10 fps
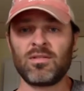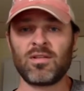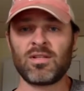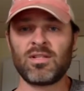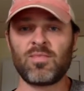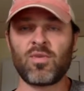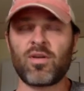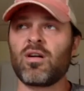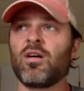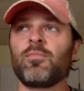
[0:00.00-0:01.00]
a deep
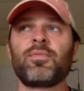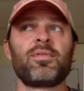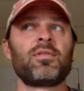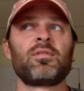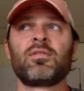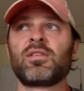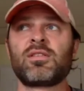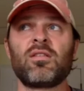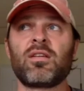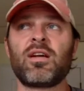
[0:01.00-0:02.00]
water hump, a
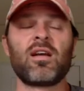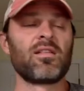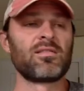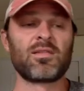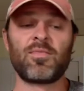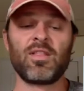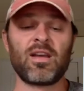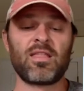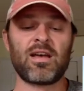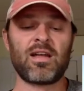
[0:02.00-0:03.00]
sunken island, something
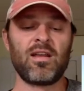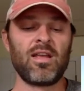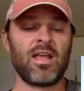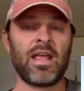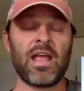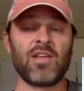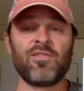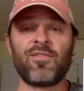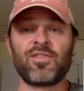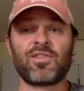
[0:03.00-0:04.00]
like that, and you
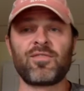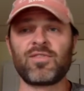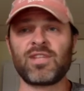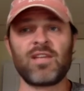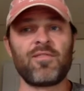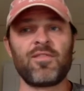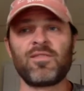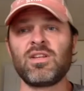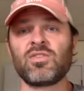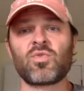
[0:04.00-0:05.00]
fish it for 10,
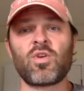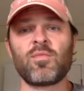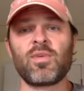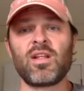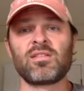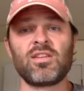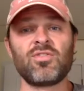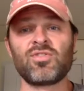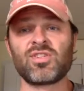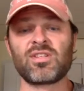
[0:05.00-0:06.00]
15, 20 minutes and
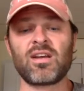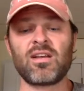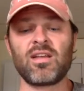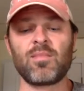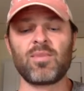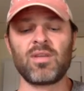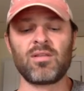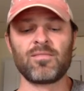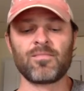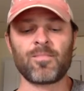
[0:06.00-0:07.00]
you're just not getting bit,
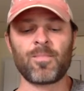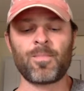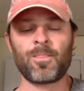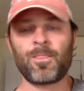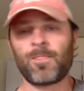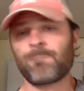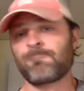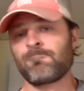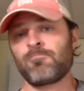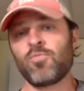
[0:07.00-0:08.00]

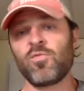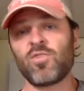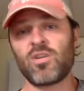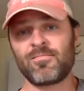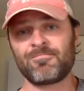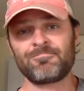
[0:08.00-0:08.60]
move on.